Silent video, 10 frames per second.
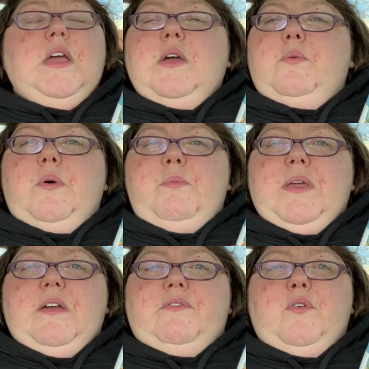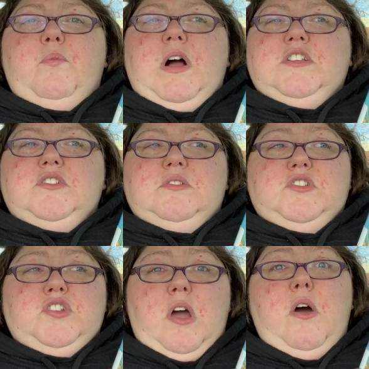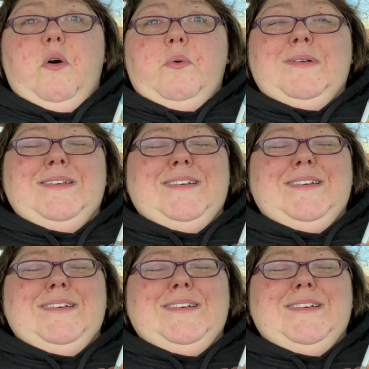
It would be if you're watching the show.